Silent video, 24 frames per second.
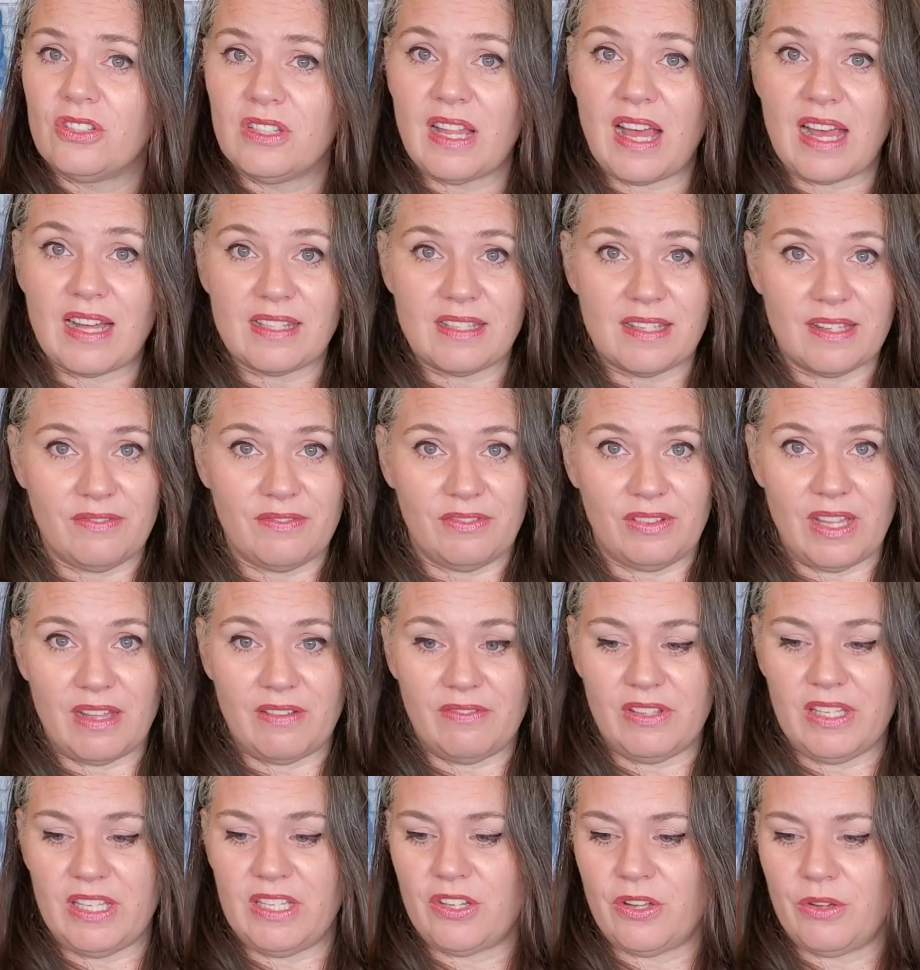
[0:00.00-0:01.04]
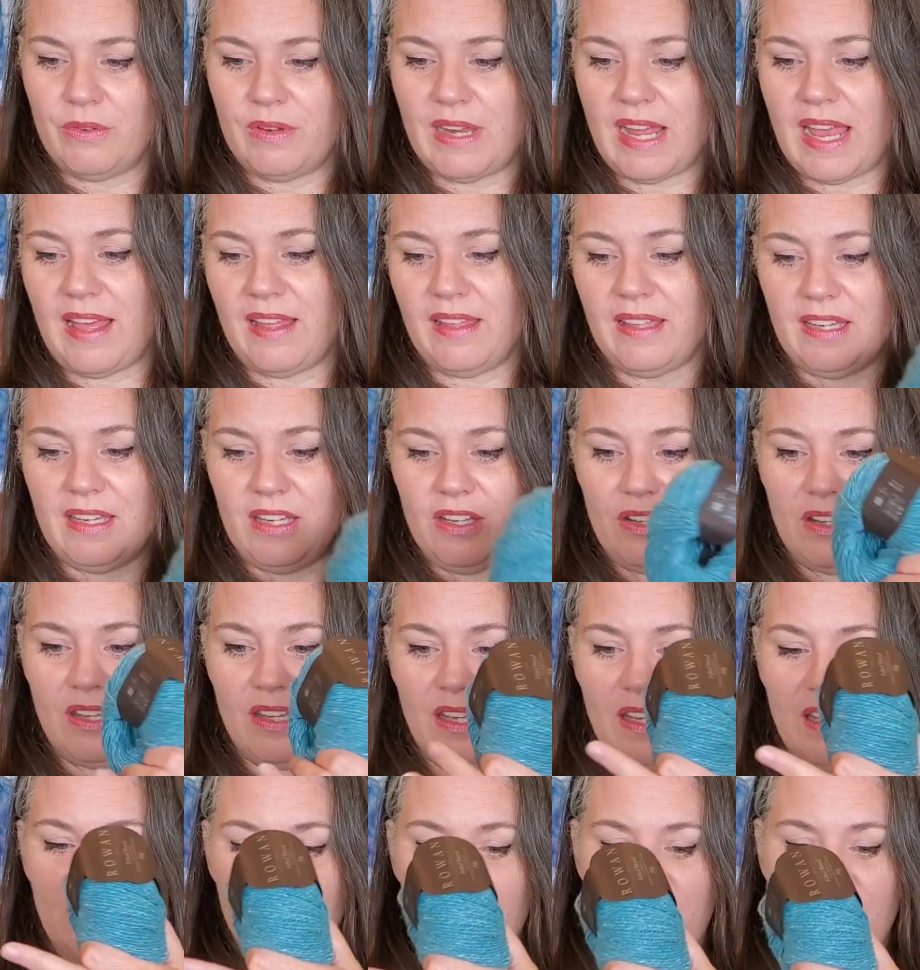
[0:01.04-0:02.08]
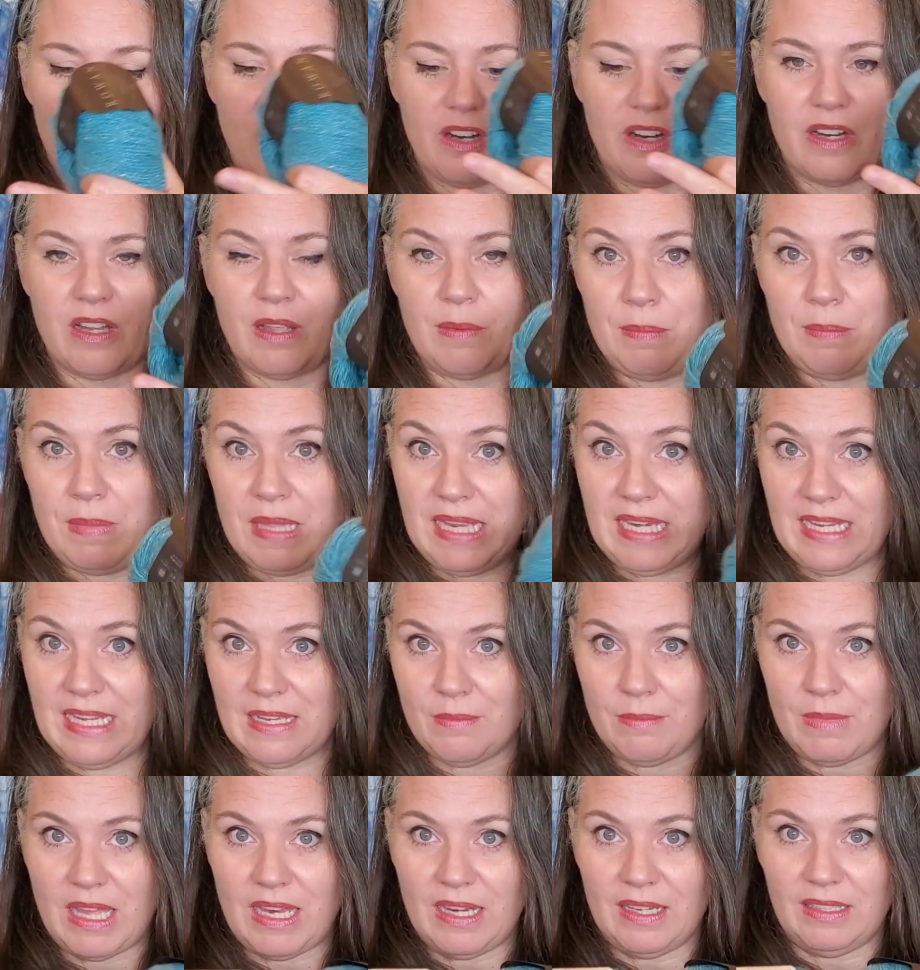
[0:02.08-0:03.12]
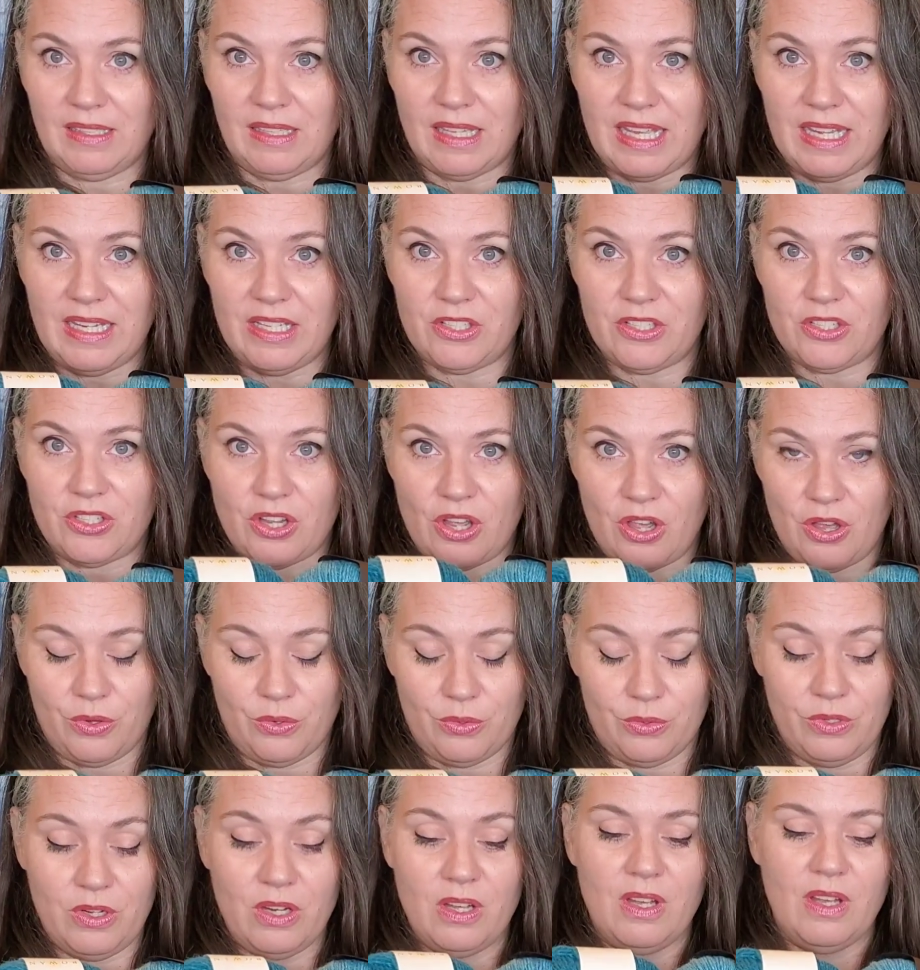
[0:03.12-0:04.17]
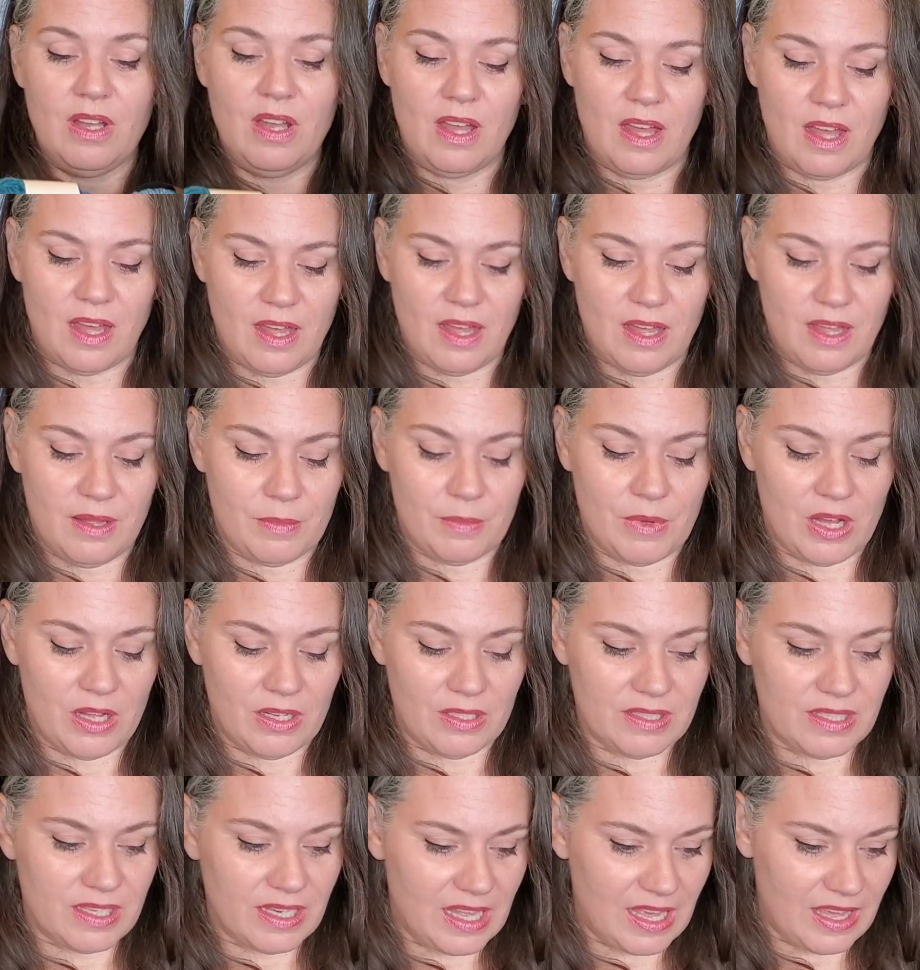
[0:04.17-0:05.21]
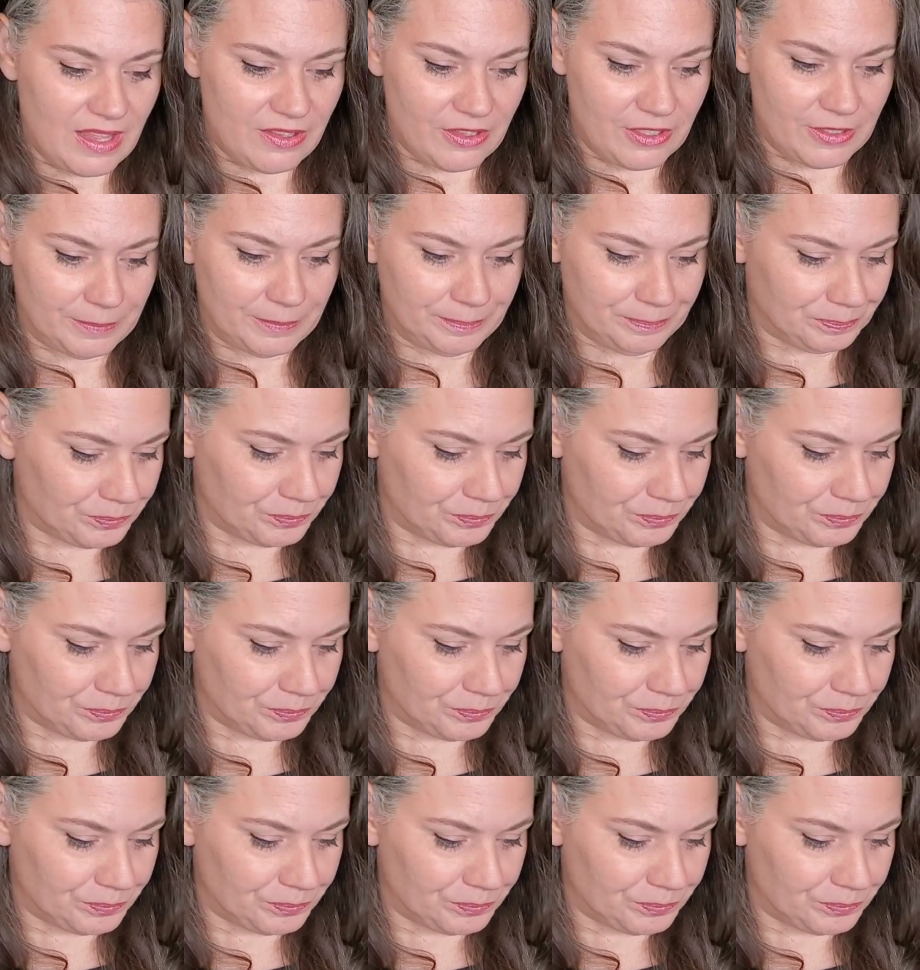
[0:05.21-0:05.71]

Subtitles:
lots of lovely tonality. You can get a dark, a medium, and a light tone all together.